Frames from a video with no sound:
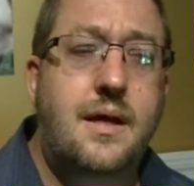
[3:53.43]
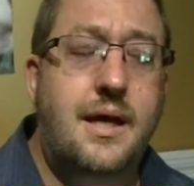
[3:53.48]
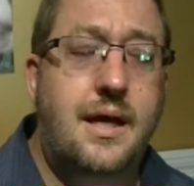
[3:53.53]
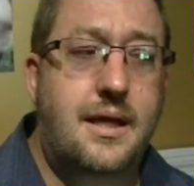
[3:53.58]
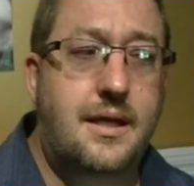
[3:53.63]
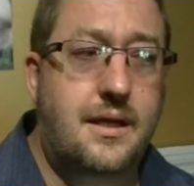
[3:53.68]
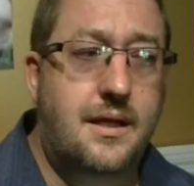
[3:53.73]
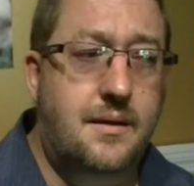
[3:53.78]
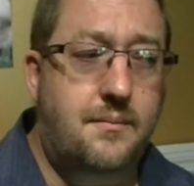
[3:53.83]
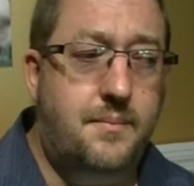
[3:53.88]

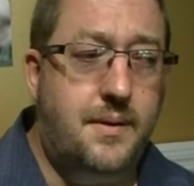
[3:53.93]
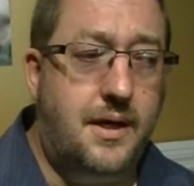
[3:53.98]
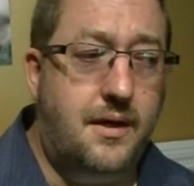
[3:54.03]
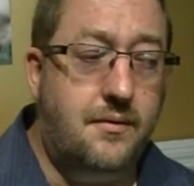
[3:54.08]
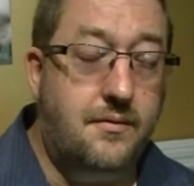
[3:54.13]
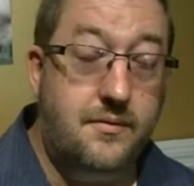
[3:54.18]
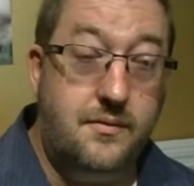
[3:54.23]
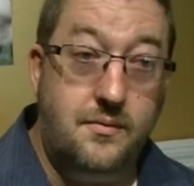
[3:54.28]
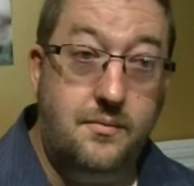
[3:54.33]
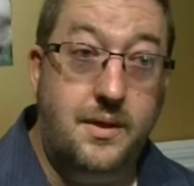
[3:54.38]
and
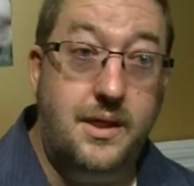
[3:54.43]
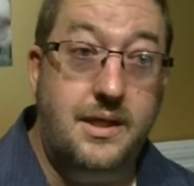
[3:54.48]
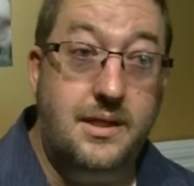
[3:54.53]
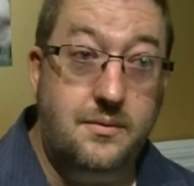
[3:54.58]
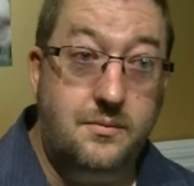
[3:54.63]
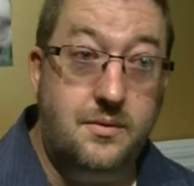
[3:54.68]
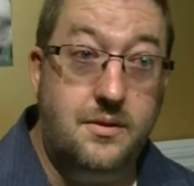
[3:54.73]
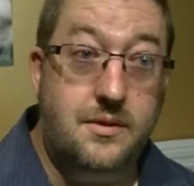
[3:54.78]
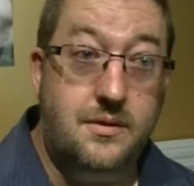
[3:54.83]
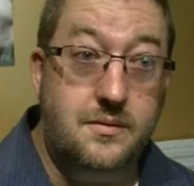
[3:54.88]
about the way
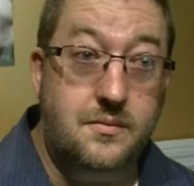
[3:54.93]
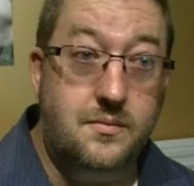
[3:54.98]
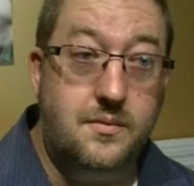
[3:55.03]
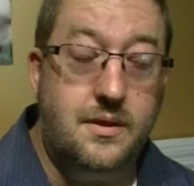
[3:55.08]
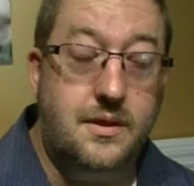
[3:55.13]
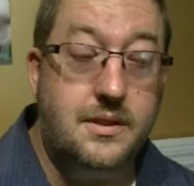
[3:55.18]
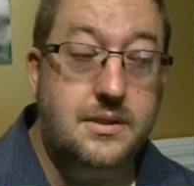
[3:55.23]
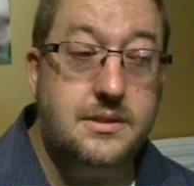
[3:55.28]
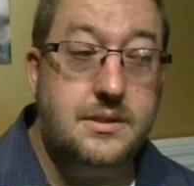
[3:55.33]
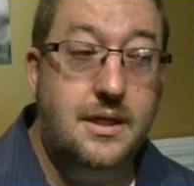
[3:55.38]
the world
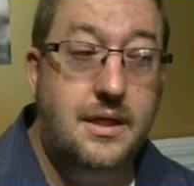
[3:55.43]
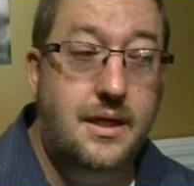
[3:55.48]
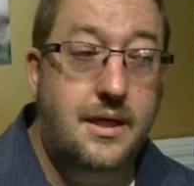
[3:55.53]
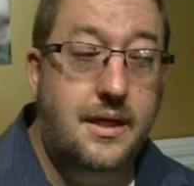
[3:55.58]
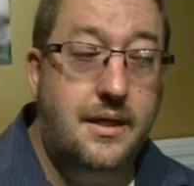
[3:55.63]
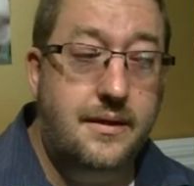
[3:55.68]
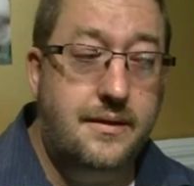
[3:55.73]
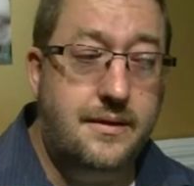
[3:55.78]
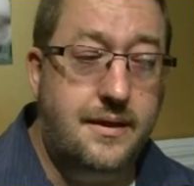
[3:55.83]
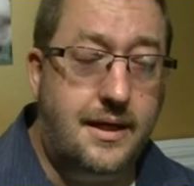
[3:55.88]
works
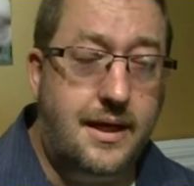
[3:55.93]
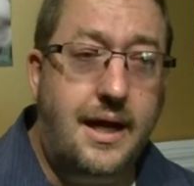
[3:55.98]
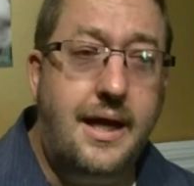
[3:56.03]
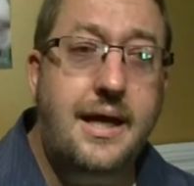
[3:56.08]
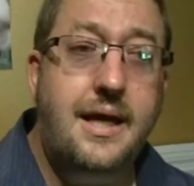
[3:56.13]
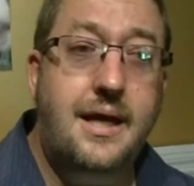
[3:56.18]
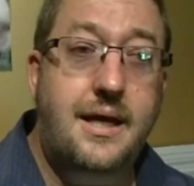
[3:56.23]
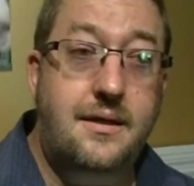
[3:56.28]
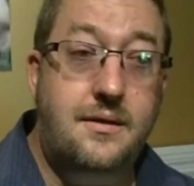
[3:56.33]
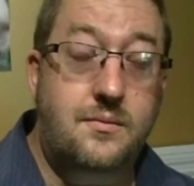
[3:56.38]
that I
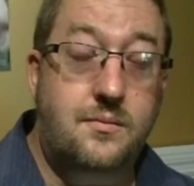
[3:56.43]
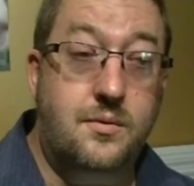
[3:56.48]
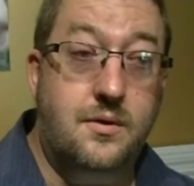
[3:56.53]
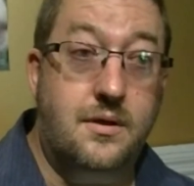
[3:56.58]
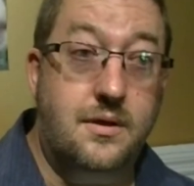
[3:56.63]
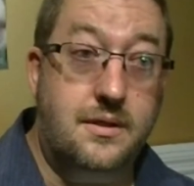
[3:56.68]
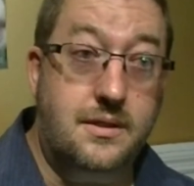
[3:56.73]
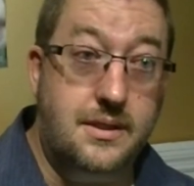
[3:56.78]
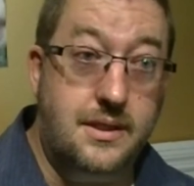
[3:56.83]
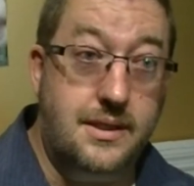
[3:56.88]
had to
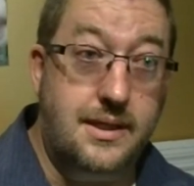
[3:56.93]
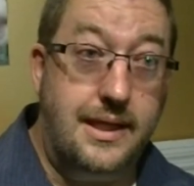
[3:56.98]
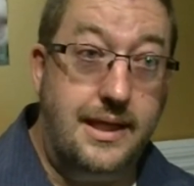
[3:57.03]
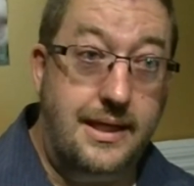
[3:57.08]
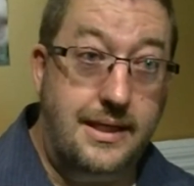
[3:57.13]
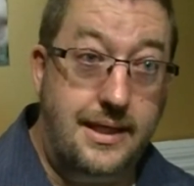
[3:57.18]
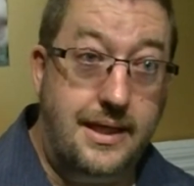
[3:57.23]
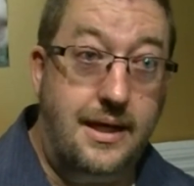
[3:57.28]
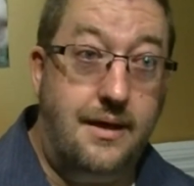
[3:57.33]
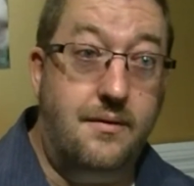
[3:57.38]
work to
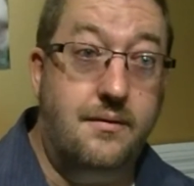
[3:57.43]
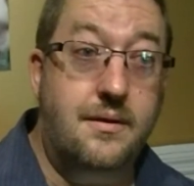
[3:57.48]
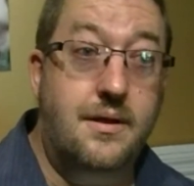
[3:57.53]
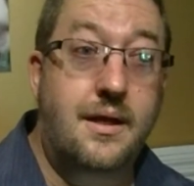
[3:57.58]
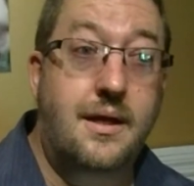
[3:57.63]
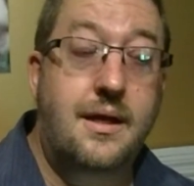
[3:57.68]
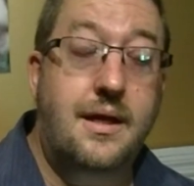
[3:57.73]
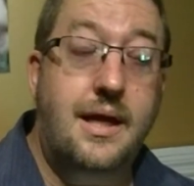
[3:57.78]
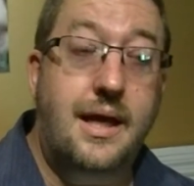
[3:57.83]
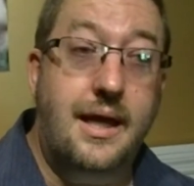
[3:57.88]
lay down
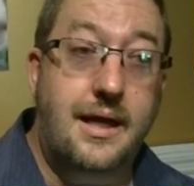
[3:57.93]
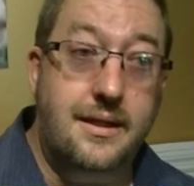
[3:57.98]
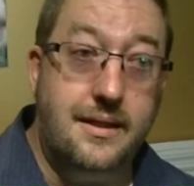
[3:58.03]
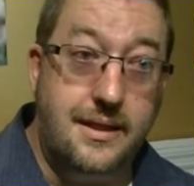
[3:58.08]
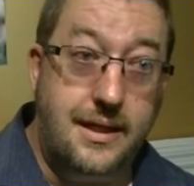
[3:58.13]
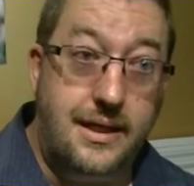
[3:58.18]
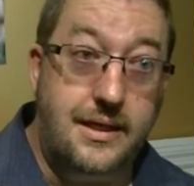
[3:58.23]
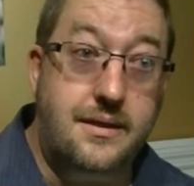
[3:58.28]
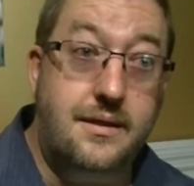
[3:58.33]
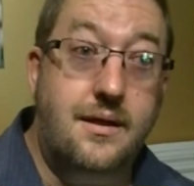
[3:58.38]
and
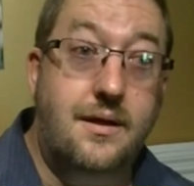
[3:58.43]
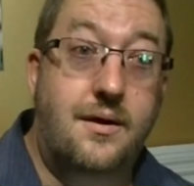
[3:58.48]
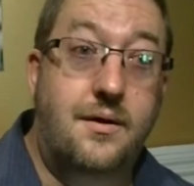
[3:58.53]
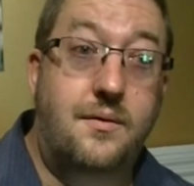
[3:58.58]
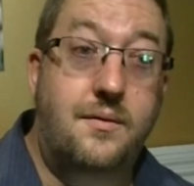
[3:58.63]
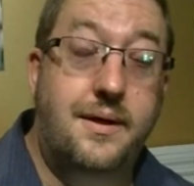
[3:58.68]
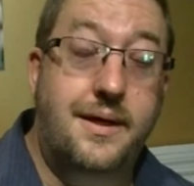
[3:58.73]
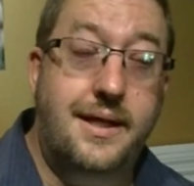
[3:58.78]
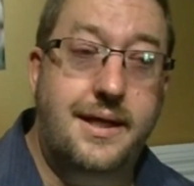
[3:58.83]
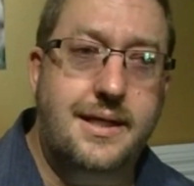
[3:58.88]
let
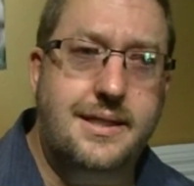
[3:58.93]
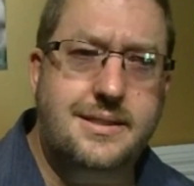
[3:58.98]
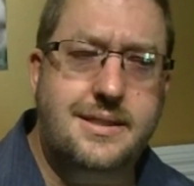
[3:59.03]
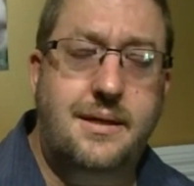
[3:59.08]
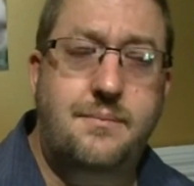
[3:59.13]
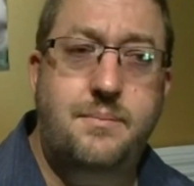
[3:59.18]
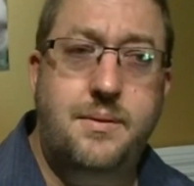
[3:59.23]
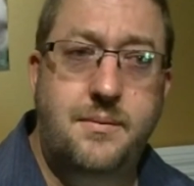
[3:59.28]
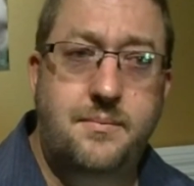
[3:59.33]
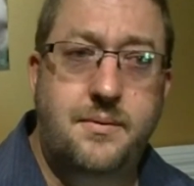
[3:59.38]
go and
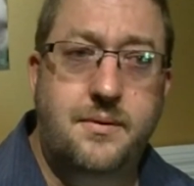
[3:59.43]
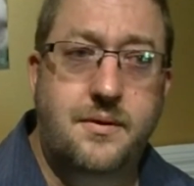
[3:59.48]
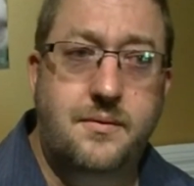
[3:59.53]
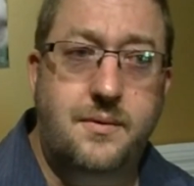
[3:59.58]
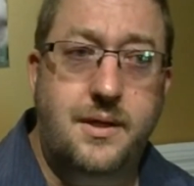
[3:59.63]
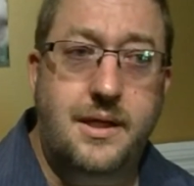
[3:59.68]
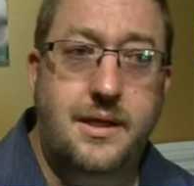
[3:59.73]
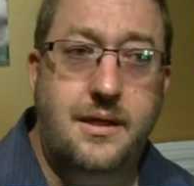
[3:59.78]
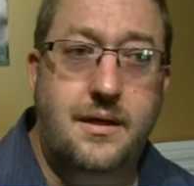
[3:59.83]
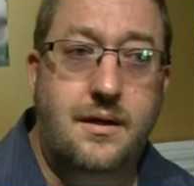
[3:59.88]
accept people the
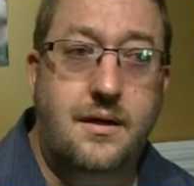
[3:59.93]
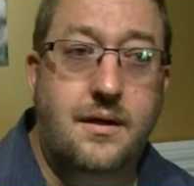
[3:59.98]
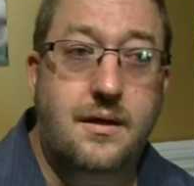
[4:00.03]
way they